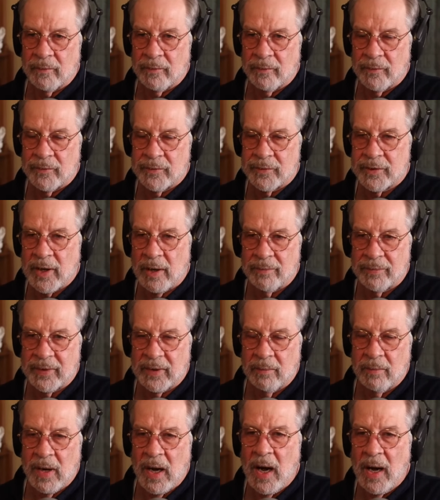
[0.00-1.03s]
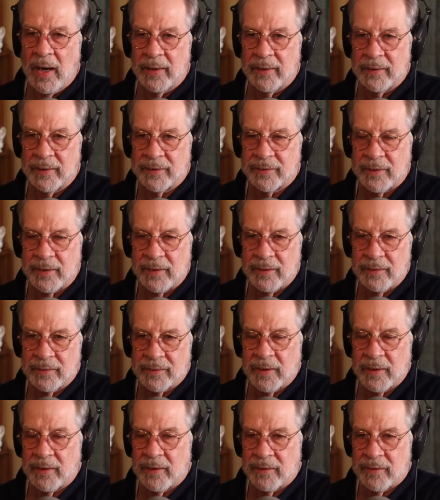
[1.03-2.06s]
something behind the scenes
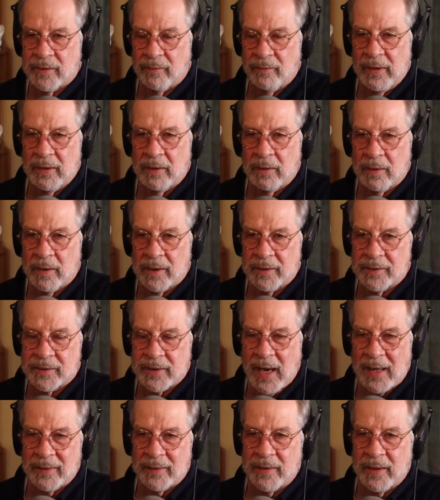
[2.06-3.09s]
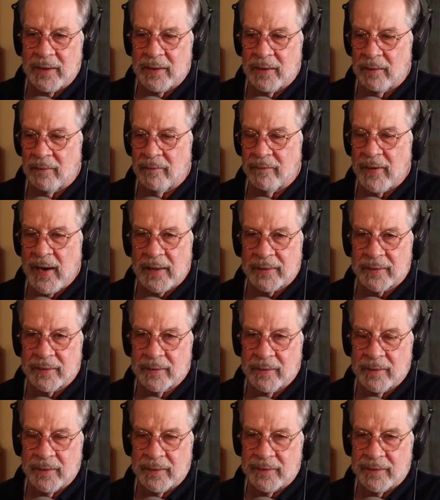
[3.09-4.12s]
that's the real consolidating
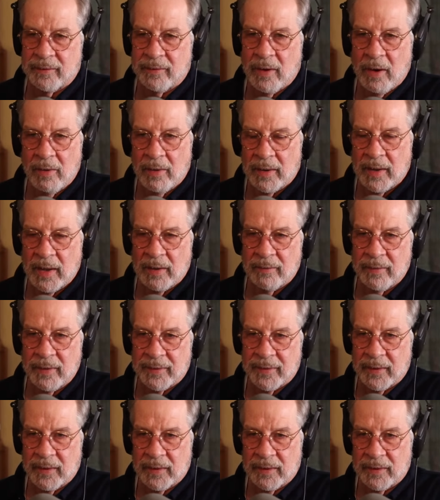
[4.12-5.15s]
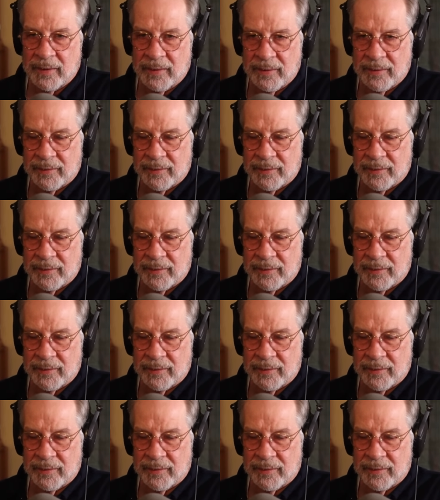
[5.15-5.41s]
factor that's drawing everything into the